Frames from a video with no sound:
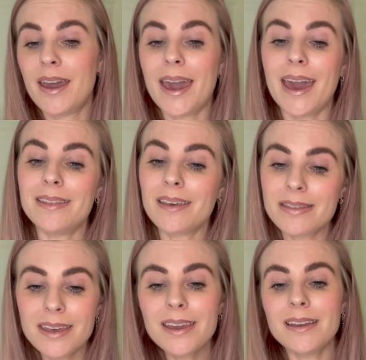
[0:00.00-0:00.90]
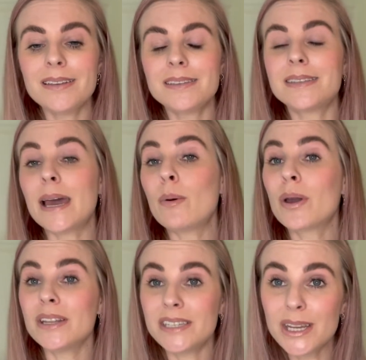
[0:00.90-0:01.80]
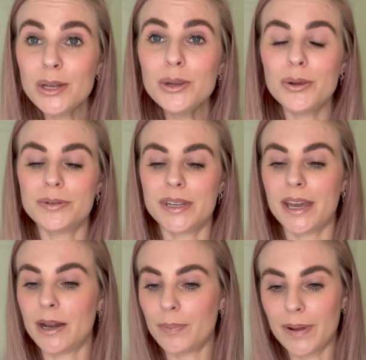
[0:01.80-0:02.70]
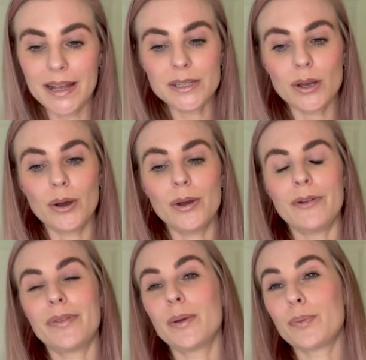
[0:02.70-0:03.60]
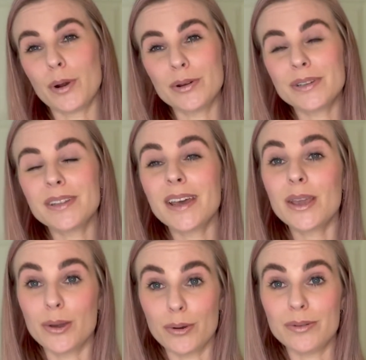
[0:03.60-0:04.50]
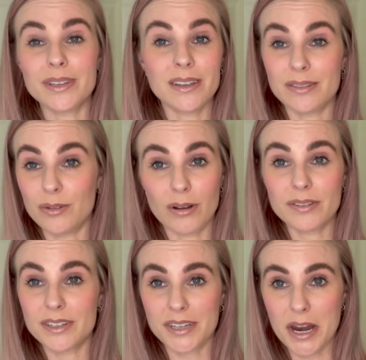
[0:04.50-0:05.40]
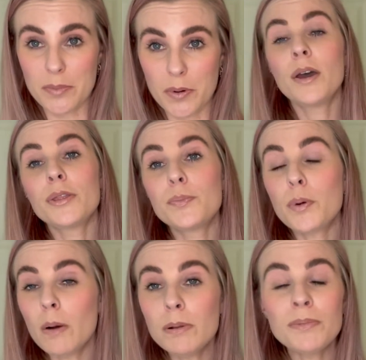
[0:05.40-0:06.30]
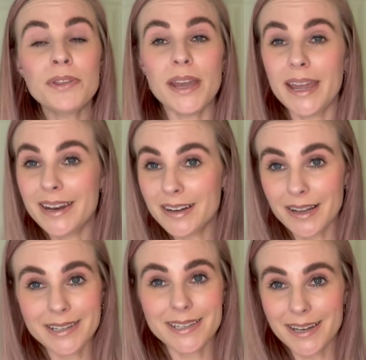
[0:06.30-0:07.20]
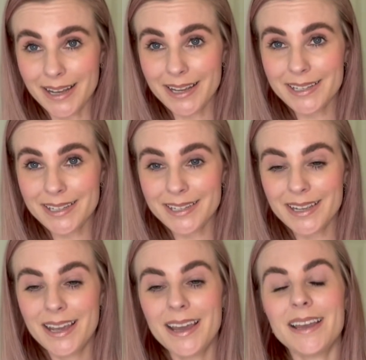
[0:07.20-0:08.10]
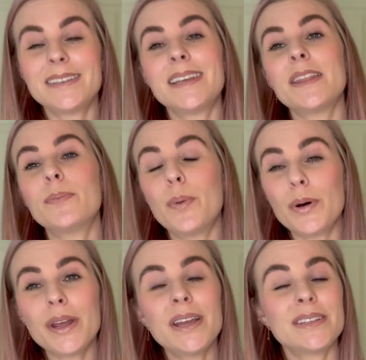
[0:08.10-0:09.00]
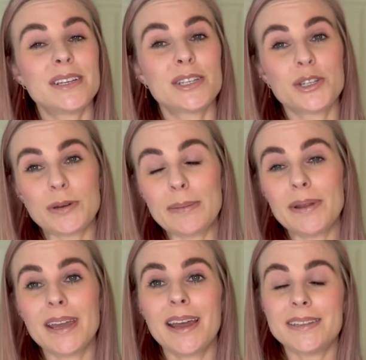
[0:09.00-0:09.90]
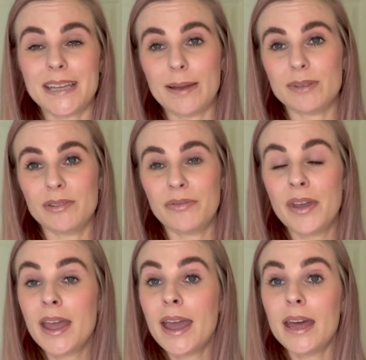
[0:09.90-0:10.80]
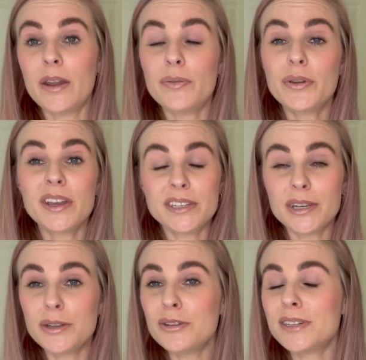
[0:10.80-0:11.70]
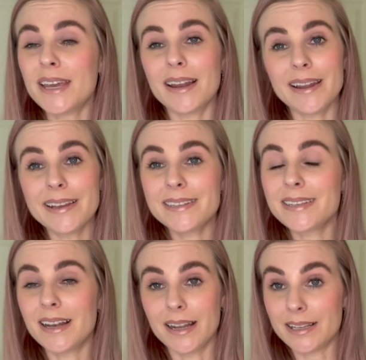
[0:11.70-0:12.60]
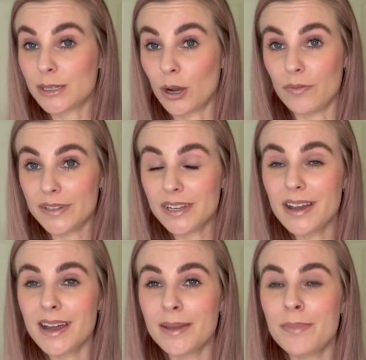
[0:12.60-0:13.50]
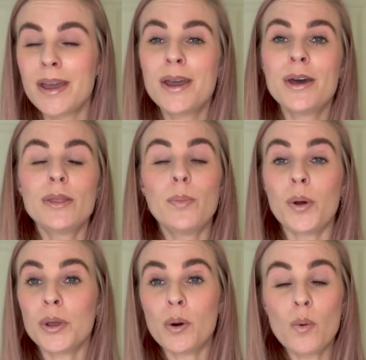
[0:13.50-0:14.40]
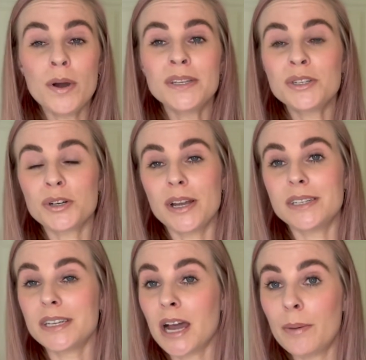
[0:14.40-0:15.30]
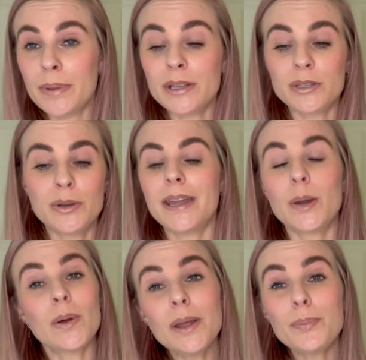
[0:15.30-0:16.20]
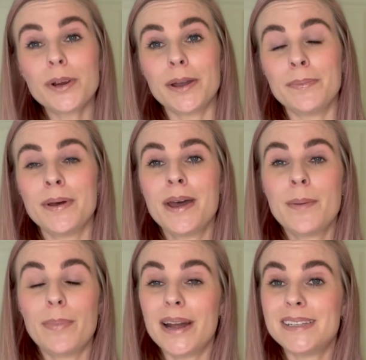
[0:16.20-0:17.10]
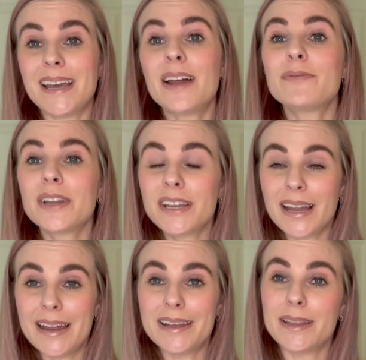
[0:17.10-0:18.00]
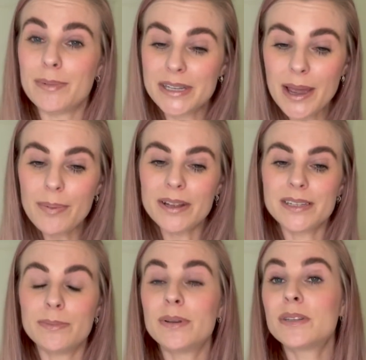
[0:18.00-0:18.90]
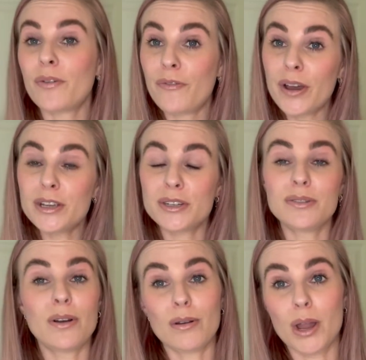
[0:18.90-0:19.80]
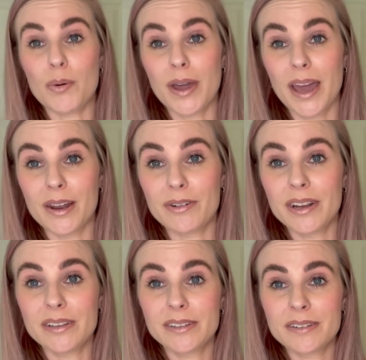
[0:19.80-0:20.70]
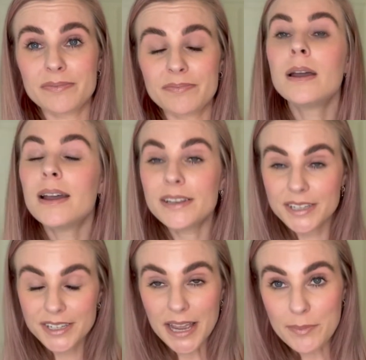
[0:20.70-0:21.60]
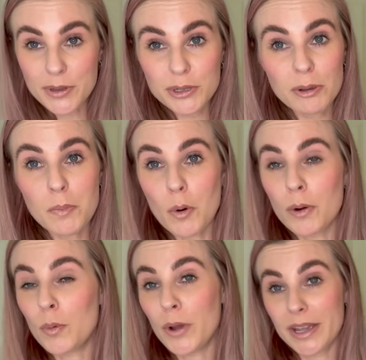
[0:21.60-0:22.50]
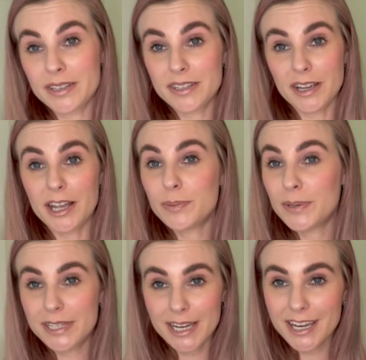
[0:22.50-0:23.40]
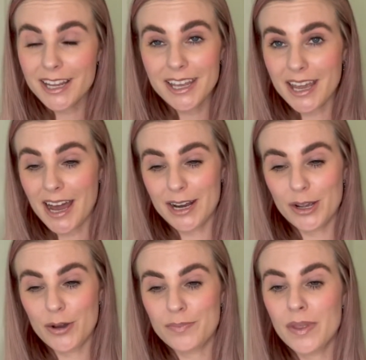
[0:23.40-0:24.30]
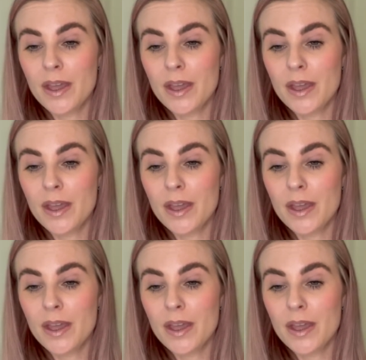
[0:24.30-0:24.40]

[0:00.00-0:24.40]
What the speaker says: And the thing is, they will continue to hit a plateau if the approach that they use is not sustainable. The problem with eating less and less is that the body is extremely adaptive. And if you continue to eat less and less over time, the body always tries to come back to equilibrium by down-regulating the metabolism to function on lower calories. It's the same with doing more and more exercise, particularly cardio.